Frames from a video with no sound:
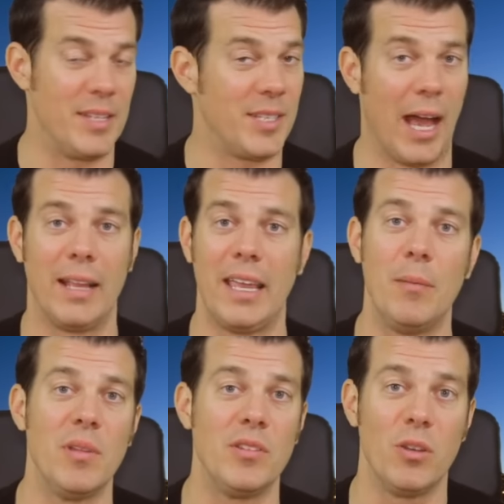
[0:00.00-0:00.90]
It's on
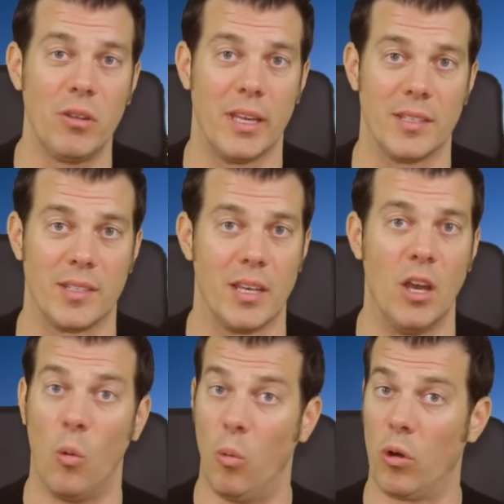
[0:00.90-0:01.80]
him to do this.
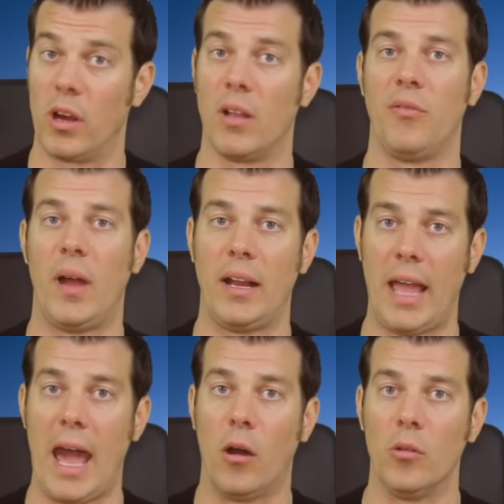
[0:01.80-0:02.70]
We're gonna
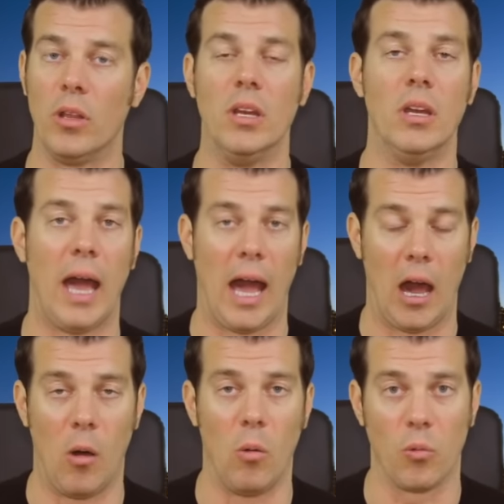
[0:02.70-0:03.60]
find out
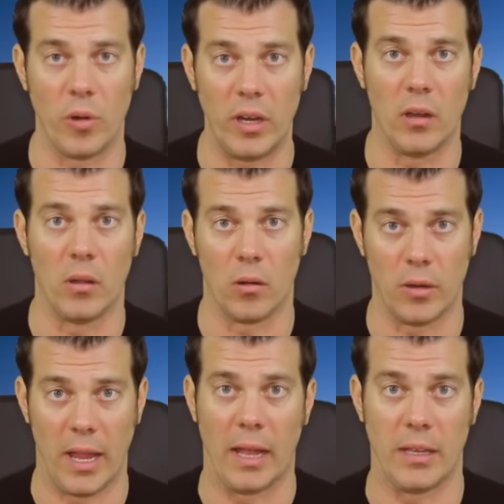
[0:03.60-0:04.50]
how real
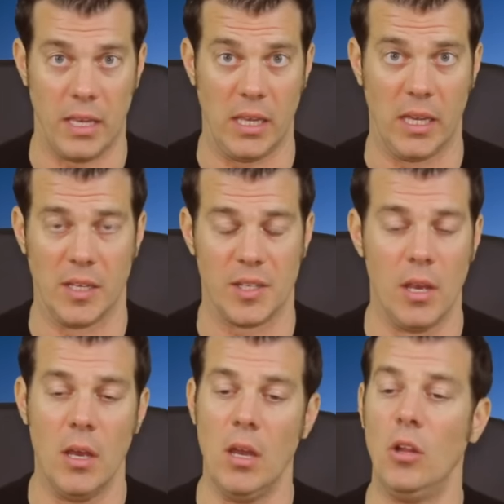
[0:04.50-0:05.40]
or not he
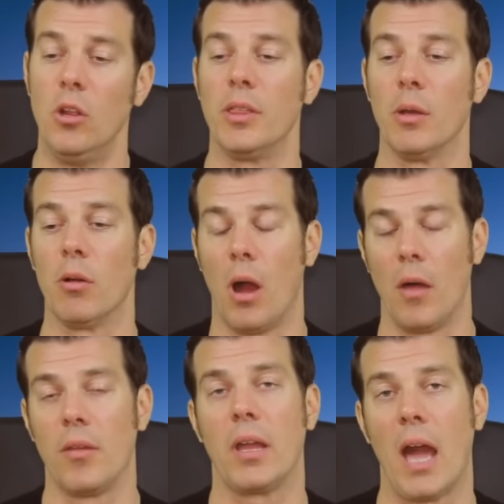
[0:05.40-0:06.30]
is. Look, there are
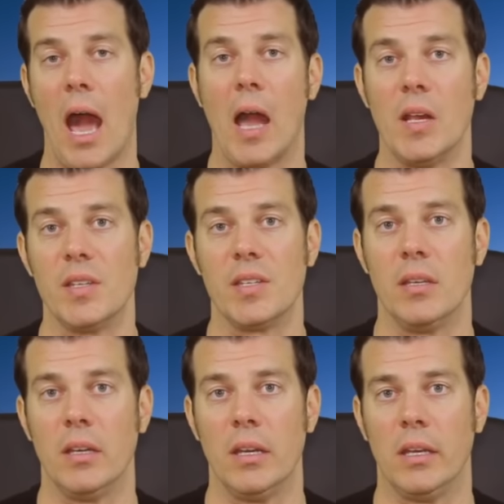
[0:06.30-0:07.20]
other
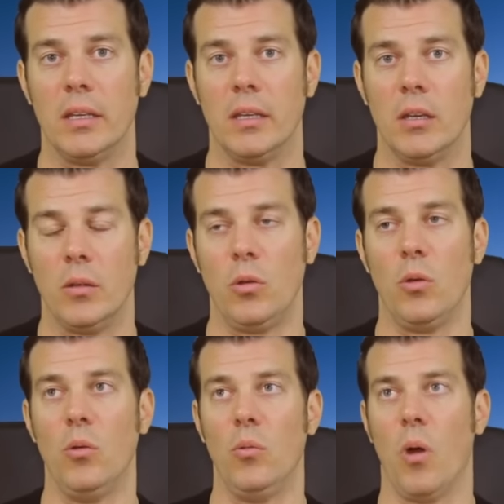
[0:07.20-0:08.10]
guys
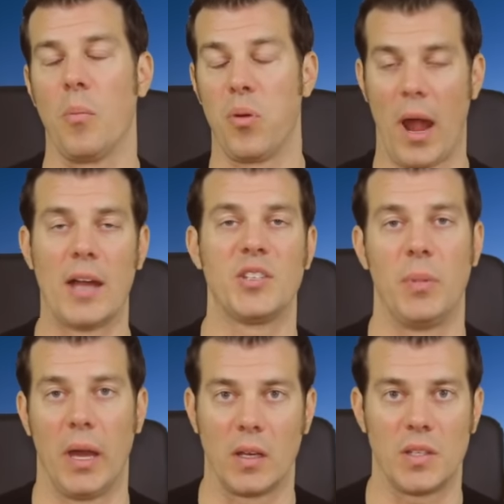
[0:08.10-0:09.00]
who are
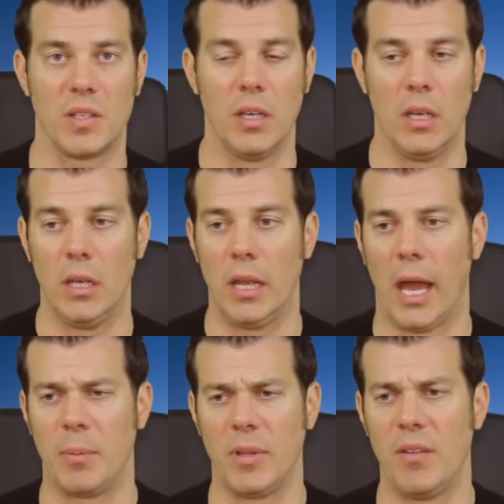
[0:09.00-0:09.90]
prospects.
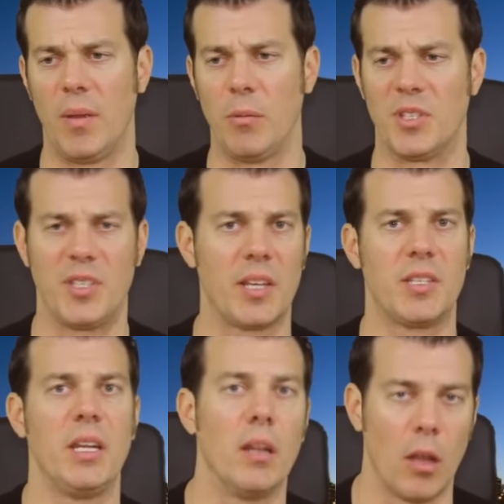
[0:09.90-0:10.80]
I believe he was
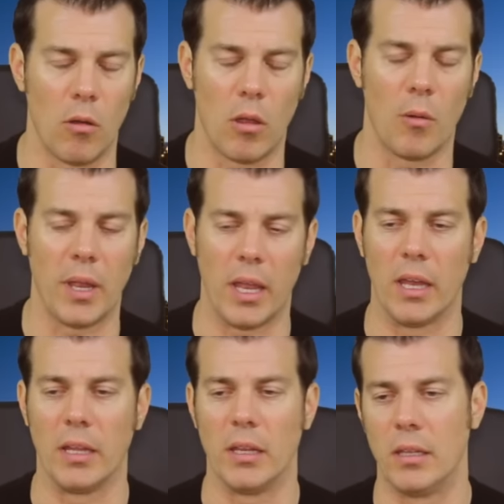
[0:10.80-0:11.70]
16-0 going
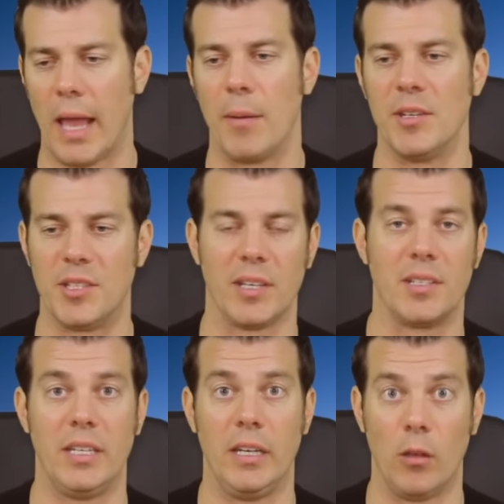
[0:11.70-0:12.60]
in. Now he's
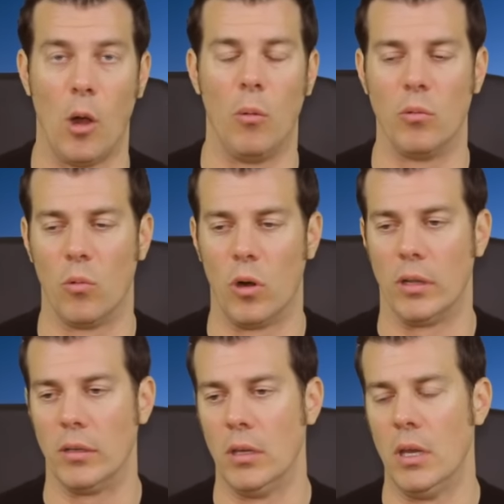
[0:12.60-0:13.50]

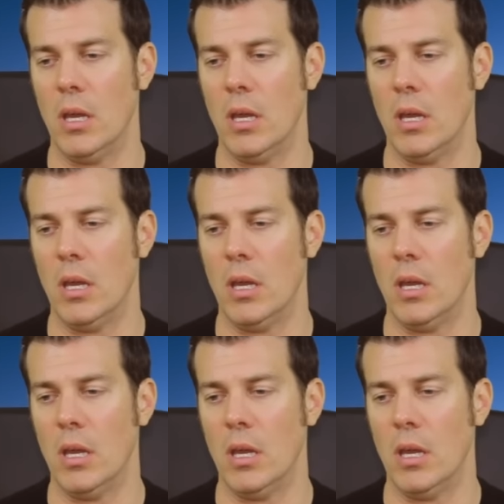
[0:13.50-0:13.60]
16-0-1.